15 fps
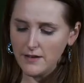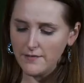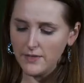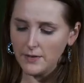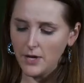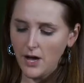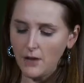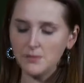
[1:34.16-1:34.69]
of
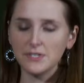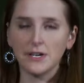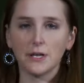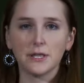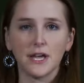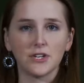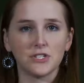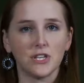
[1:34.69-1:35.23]
the
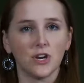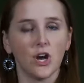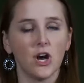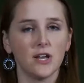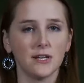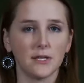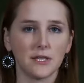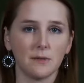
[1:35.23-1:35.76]
objects actually that are
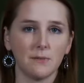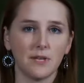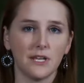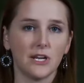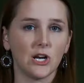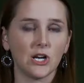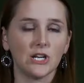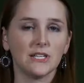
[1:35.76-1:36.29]
on exhibit
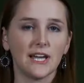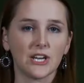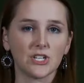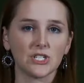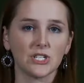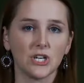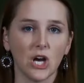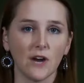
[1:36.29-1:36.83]
in our
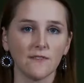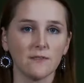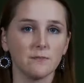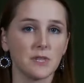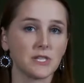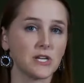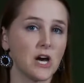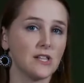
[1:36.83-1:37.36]
collection are from
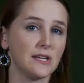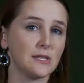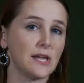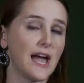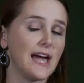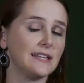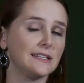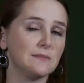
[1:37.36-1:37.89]
the Stallings
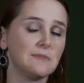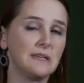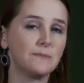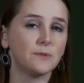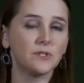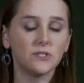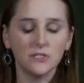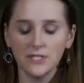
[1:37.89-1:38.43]
Island
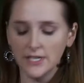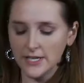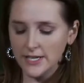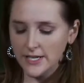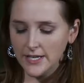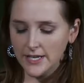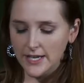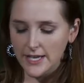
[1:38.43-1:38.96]
people.
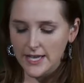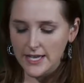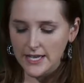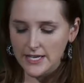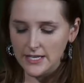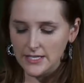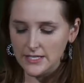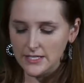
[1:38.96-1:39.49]

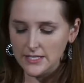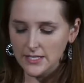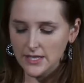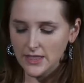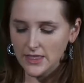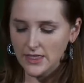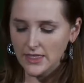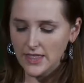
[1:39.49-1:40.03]
And
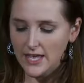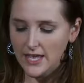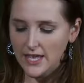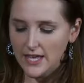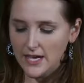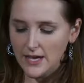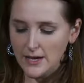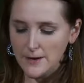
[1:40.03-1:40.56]

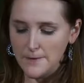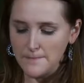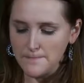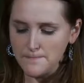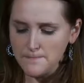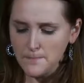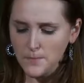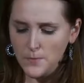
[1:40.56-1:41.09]

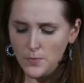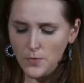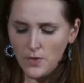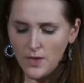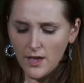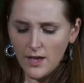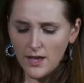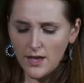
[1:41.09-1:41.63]
the
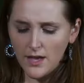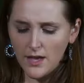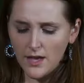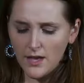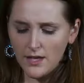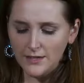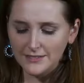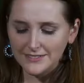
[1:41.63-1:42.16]

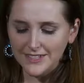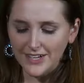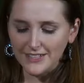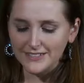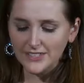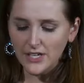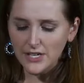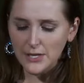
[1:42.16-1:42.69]

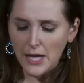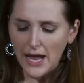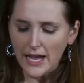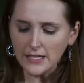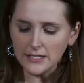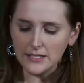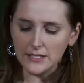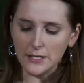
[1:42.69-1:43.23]
Stallings
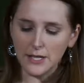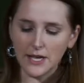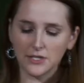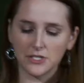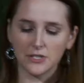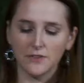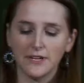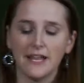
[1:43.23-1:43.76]
Island is
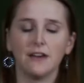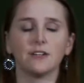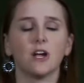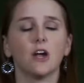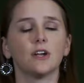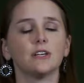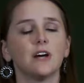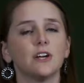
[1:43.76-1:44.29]
actually a renowned
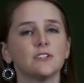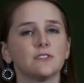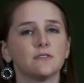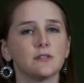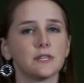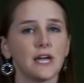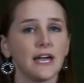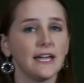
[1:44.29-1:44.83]

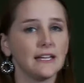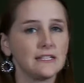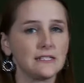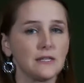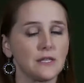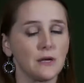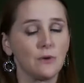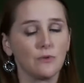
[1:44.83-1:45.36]
archaeological site in
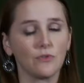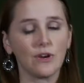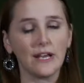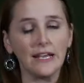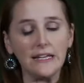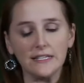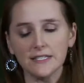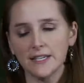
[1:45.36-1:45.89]
its own
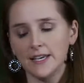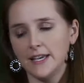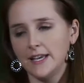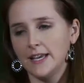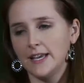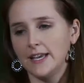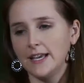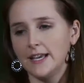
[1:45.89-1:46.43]
right.
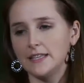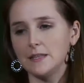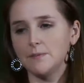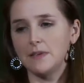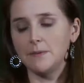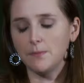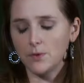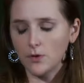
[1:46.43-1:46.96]
And the
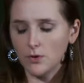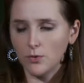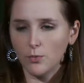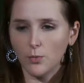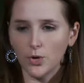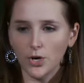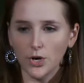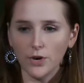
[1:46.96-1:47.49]
people
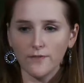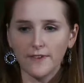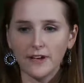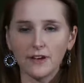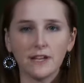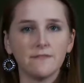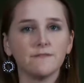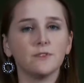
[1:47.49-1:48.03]
were
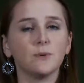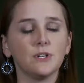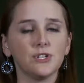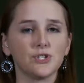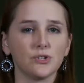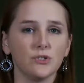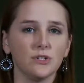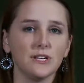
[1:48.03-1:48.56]
very
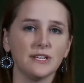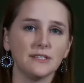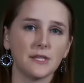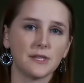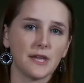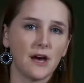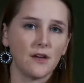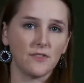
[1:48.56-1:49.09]
influential in the
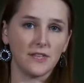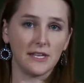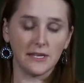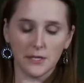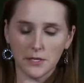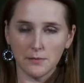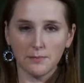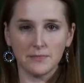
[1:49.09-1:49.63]

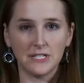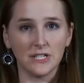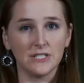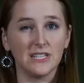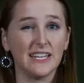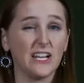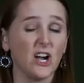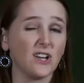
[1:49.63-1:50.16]
Southeast during
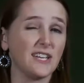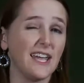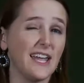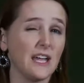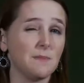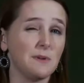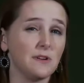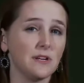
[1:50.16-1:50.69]
the late
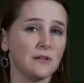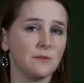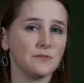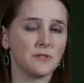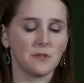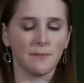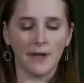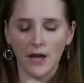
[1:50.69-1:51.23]
Archaic period, which
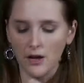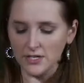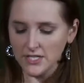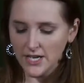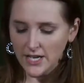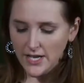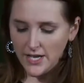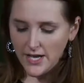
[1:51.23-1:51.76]
was about
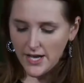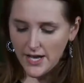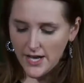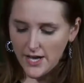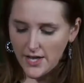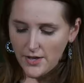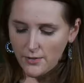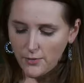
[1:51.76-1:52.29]

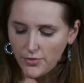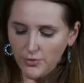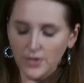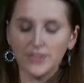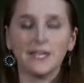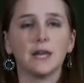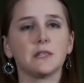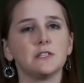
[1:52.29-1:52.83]

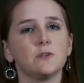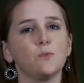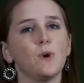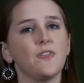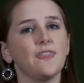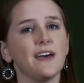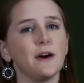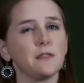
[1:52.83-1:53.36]
3000 to
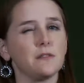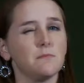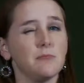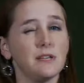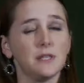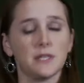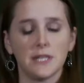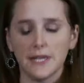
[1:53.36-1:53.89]
1000
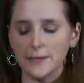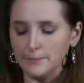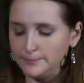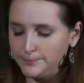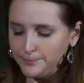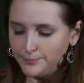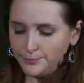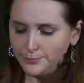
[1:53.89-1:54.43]
BC.
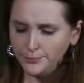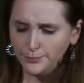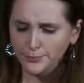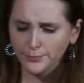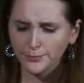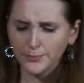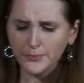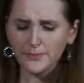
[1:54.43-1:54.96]

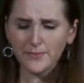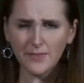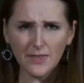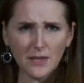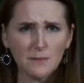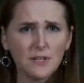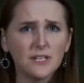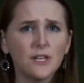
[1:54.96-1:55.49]

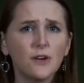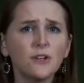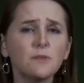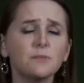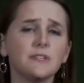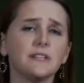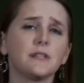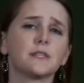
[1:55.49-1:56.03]
But
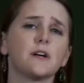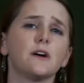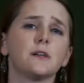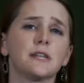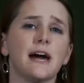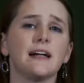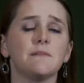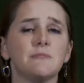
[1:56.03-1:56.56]
notably, the
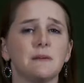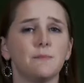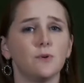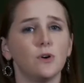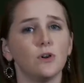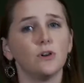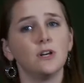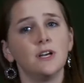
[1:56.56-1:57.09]
Stallings Island
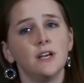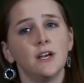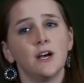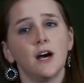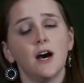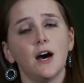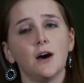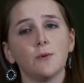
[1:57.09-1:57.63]
people
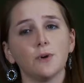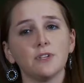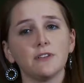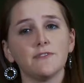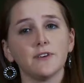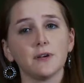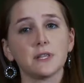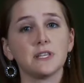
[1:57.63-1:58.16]
were the
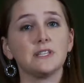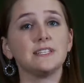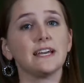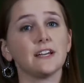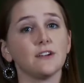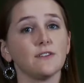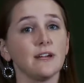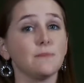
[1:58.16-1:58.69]
first to
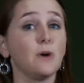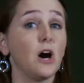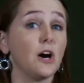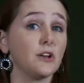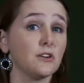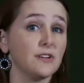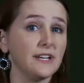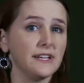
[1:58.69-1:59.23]
decorate
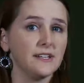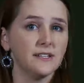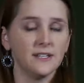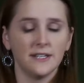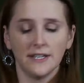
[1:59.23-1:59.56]
pottery.